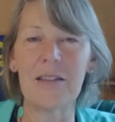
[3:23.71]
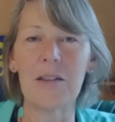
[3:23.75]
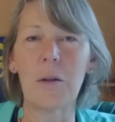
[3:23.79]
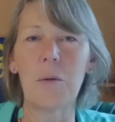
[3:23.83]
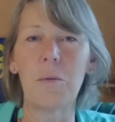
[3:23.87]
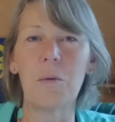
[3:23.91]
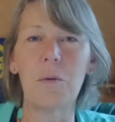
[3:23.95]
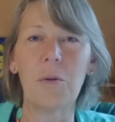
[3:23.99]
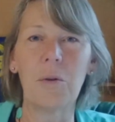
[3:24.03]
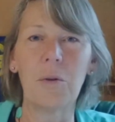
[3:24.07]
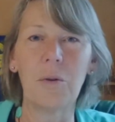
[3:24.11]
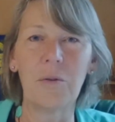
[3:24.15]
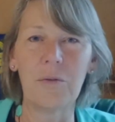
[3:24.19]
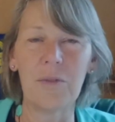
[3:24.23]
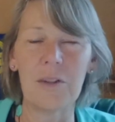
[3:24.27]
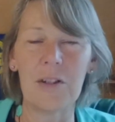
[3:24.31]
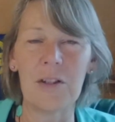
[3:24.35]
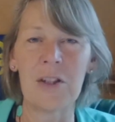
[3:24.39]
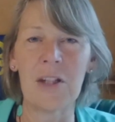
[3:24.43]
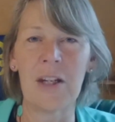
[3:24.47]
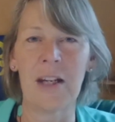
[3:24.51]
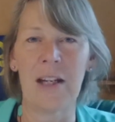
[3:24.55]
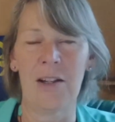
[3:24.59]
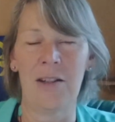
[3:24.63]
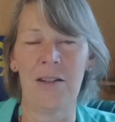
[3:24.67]
so-called
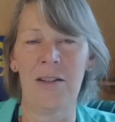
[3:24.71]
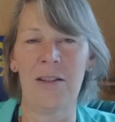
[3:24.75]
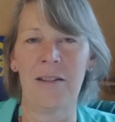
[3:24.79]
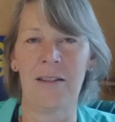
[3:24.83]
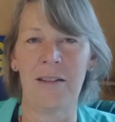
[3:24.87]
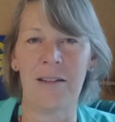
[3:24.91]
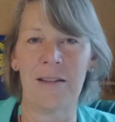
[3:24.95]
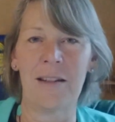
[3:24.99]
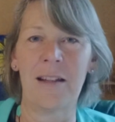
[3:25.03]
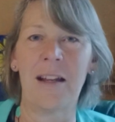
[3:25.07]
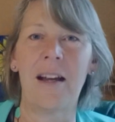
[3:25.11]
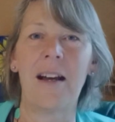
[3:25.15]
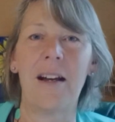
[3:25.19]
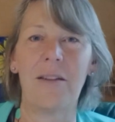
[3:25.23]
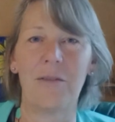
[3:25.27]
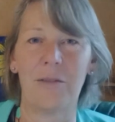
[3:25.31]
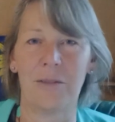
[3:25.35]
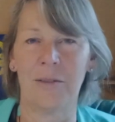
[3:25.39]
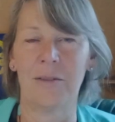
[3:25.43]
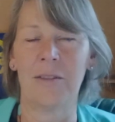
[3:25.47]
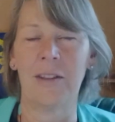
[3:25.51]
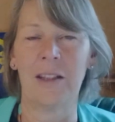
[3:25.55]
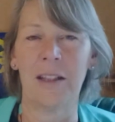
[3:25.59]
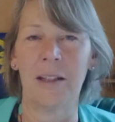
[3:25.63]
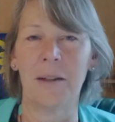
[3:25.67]
rejections have
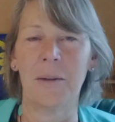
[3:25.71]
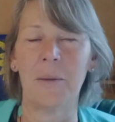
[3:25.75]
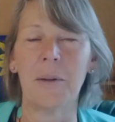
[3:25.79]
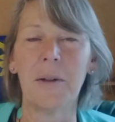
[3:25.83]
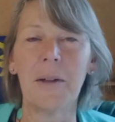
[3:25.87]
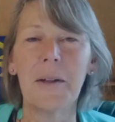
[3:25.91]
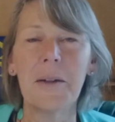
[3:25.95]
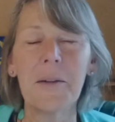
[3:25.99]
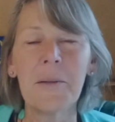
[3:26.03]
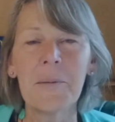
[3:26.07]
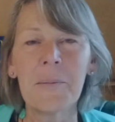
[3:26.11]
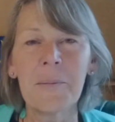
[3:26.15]
on you.